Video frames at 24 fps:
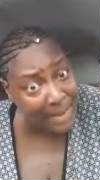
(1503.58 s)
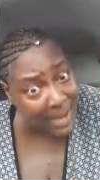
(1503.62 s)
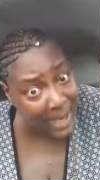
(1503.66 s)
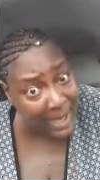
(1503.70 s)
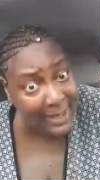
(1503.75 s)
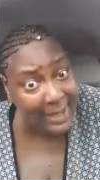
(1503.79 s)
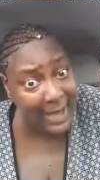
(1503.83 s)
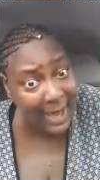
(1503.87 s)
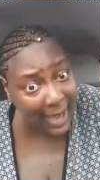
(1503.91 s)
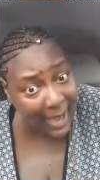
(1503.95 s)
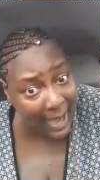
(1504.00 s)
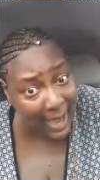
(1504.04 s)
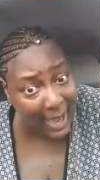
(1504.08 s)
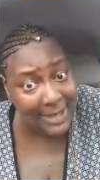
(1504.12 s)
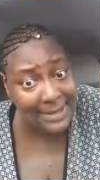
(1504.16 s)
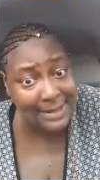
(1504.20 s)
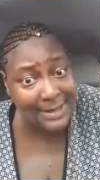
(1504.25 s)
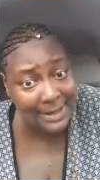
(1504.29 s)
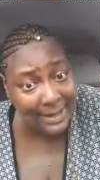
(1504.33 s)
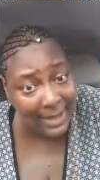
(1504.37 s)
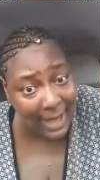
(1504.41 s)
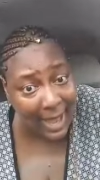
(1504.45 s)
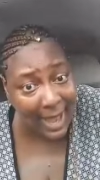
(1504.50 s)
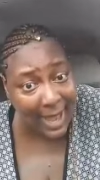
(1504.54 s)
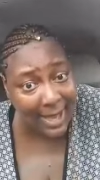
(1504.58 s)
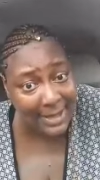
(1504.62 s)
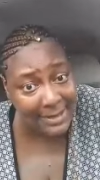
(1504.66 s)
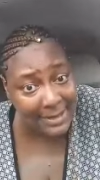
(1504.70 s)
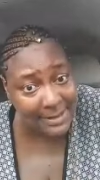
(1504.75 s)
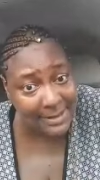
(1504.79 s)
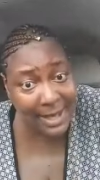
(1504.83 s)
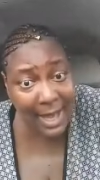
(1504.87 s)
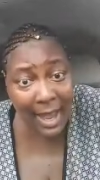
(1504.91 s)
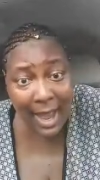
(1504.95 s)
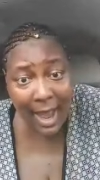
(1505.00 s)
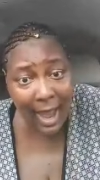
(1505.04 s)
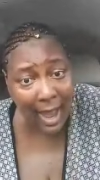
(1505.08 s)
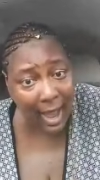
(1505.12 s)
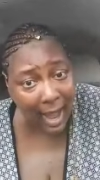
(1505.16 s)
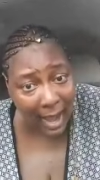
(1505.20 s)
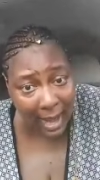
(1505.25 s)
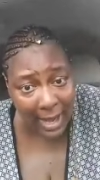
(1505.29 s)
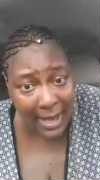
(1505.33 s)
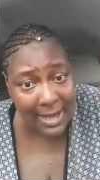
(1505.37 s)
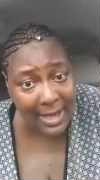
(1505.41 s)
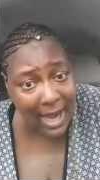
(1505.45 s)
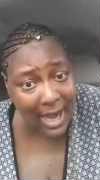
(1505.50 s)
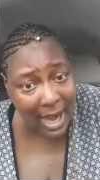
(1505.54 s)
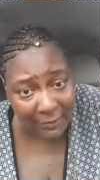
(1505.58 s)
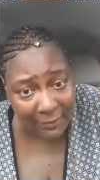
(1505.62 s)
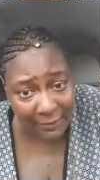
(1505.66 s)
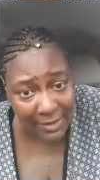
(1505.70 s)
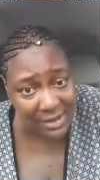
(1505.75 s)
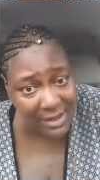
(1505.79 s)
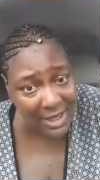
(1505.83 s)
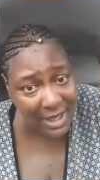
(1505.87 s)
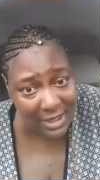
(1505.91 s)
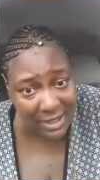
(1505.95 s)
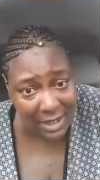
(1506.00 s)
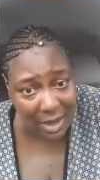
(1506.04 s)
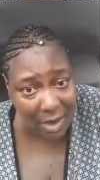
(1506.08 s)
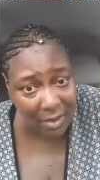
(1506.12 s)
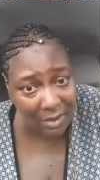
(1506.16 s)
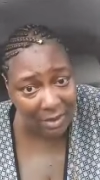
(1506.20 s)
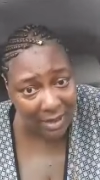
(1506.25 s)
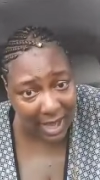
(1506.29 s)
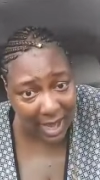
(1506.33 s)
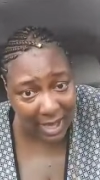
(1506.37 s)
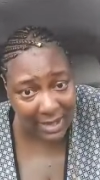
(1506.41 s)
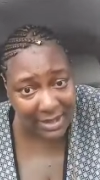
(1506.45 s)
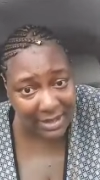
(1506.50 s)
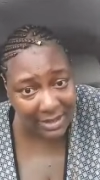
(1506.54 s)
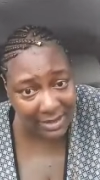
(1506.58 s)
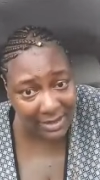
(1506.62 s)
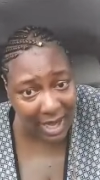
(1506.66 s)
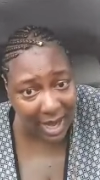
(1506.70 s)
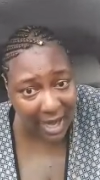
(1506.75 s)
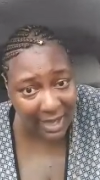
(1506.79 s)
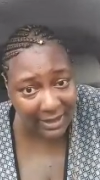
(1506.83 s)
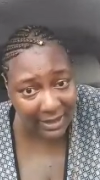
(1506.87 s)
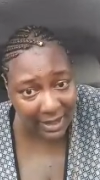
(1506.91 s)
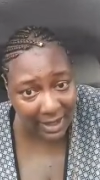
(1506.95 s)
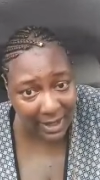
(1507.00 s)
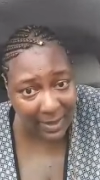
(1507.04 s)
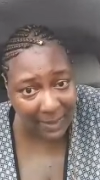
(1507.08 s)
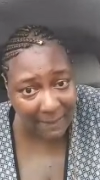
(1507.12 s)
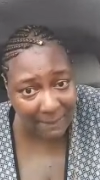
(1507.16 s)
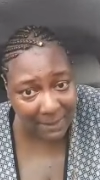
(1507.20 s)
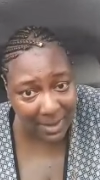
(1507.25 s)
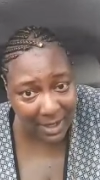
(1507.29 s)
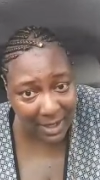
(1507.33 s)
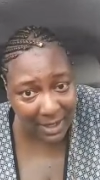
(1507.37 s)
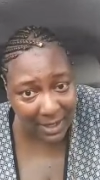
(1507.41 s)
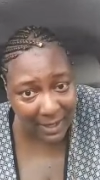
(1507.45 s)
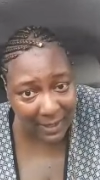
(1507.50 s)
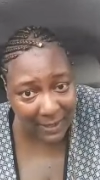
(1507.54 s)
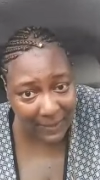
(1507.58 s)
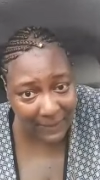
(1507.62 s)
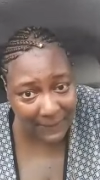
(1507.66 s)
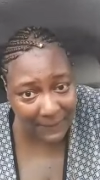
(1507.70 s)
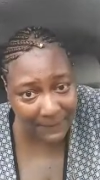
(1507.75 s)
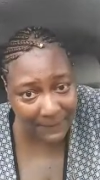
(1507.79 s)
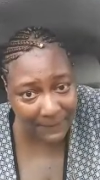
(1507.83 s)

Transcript: big ass glasses. I never seen no glasses that damn big.